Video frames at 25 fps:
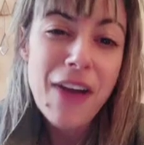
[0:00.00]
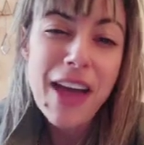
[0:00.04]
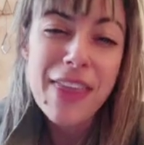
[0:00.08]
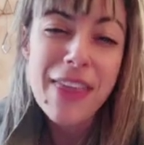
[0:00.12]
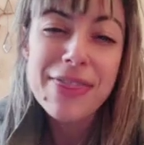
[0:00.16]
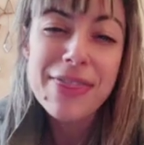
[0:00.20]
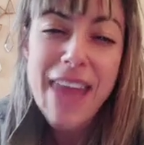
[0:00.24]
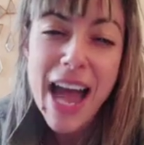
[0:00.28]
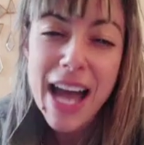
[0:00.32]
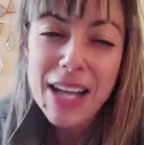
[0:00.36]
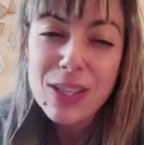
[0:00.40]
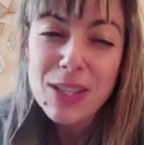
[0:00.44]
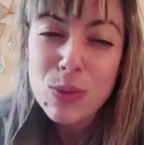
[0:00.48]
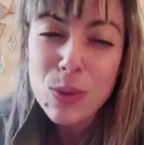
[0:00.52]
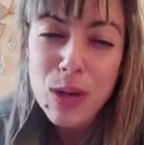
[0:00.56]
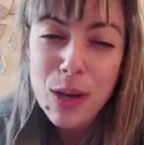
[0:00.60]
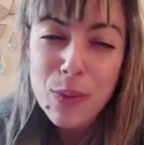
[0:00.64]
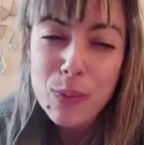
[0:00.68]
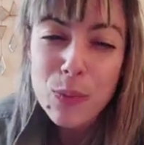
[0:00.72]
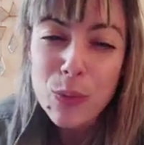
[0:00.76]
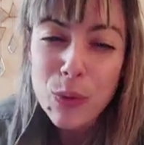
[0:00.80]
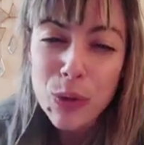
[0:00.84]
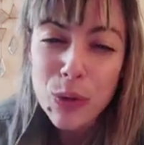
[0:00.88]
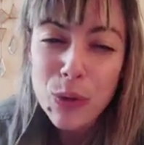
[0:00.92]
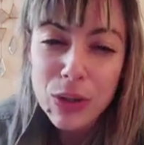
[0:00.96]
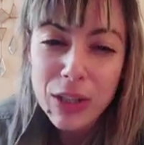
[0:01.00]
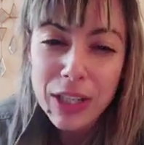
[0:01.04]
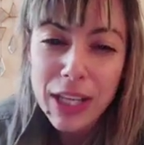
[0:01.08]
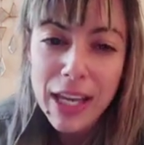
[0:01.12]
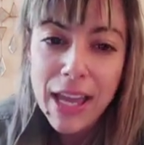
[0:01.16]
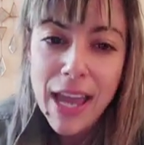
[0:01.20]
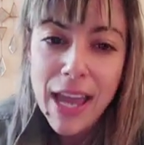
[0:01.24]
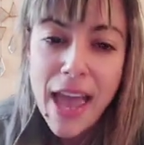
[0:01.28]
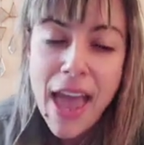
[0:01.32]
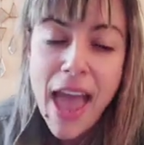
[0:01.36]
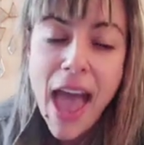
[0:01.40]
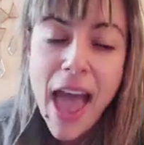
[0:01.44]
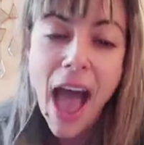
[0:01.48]
And that's what I'm
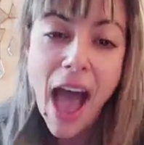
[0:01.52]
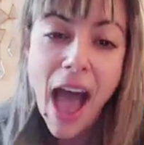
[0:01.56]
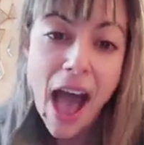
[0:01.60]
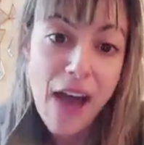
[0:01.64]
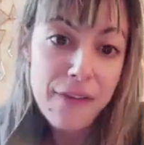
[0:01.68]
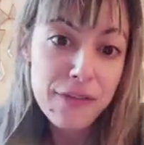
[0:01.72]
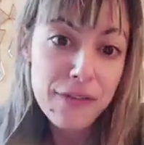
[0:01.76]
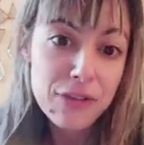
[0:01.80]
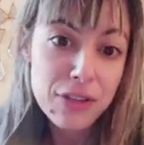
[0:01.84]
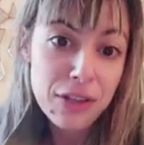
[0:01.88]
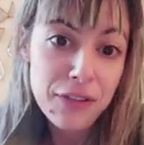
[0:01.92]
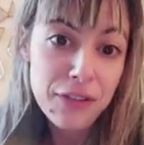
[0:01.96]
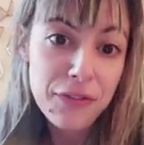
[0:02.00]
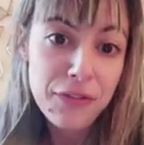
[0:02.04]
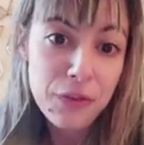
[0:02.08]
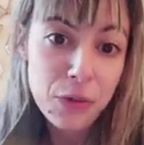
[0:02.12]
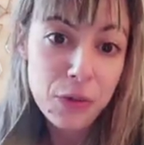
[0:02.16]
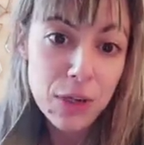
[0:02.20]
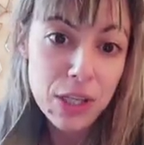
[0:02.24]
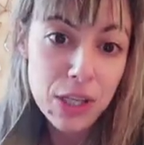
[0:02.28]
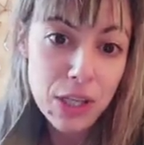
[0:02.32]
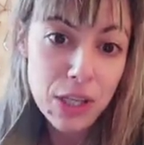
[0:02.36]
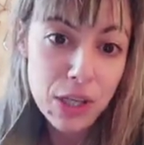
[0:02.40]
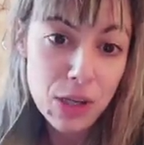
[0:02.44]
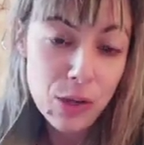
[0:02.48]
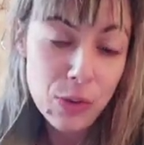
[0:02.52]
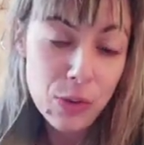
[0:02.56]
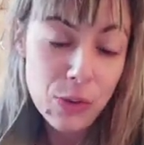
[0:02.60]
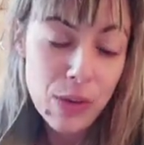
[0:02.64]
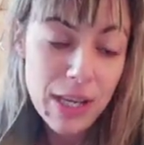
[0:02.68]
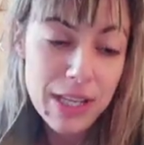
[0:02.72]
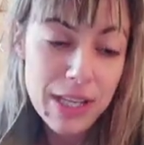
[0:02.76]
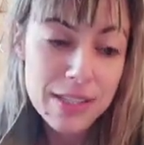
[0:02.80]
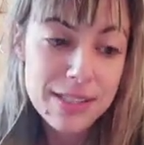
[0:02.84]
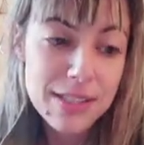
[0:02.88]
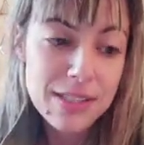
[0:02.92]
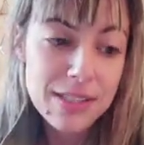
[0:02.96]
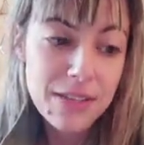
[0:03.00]
really after for you,
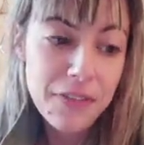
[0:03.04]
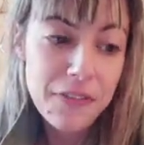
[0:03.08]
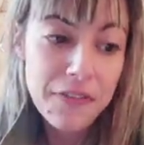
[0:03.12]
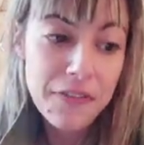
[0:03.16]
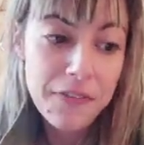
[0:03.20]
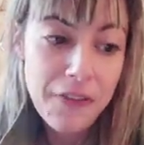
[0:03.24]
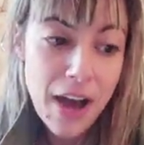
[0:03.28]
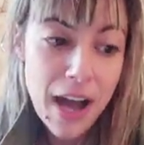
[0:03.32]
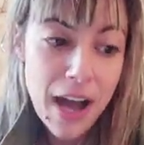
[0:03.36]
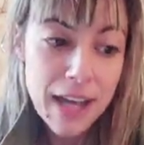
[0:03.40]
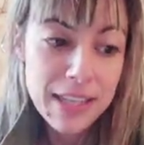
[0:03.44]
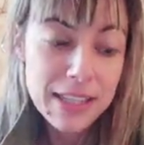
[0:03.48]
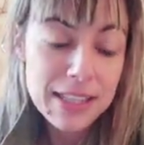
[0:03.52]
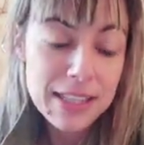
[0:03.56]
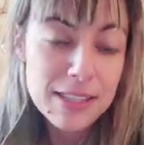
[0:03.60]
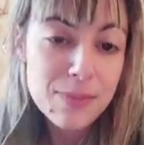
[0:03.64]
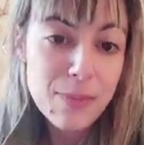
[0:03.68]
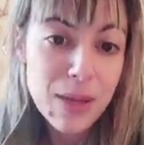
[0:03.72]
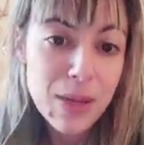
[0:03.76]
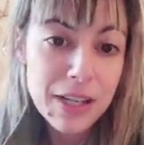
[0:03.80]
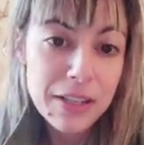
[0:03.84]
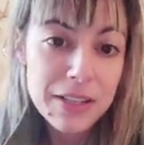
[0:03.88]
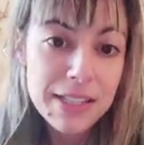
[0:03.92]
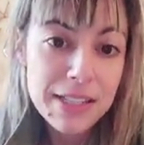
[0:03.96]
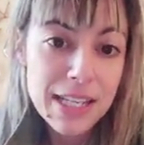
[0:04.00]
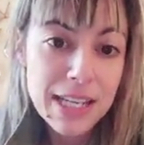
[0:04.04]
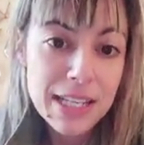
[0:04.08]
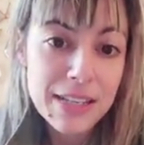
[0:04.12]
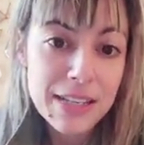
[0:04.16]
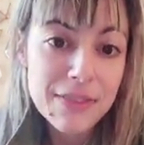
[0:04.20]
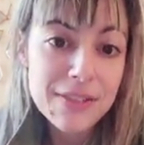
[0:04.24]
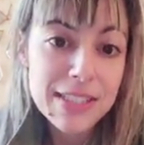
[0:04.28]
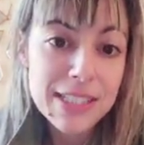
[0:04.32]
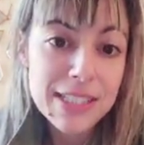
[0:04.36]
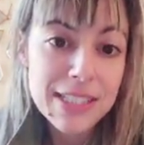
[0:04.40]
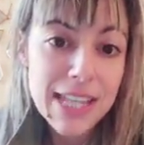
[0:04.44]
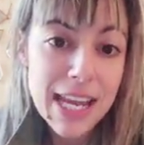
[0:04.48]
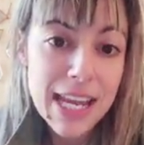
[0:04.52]
is to find this meditative
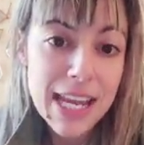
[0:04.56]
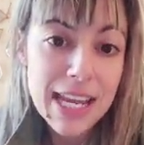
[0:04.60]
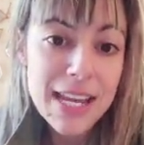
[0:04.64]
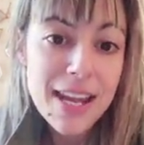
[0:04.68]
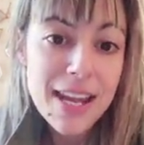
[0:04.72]
state,